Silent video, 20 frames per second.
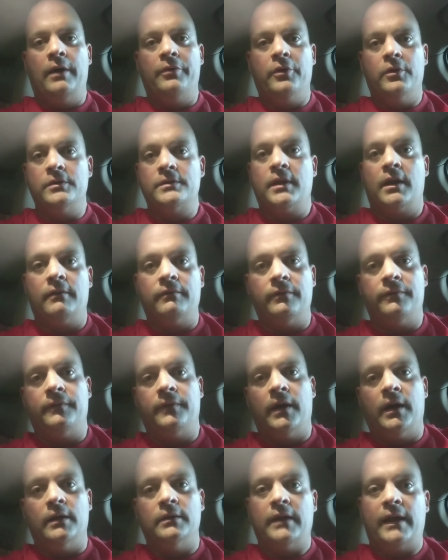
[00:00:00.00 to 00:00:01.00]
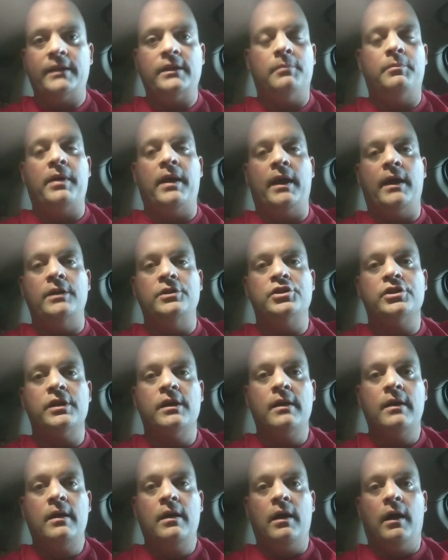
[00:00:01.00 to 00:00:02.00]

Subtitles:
those that have liked the page.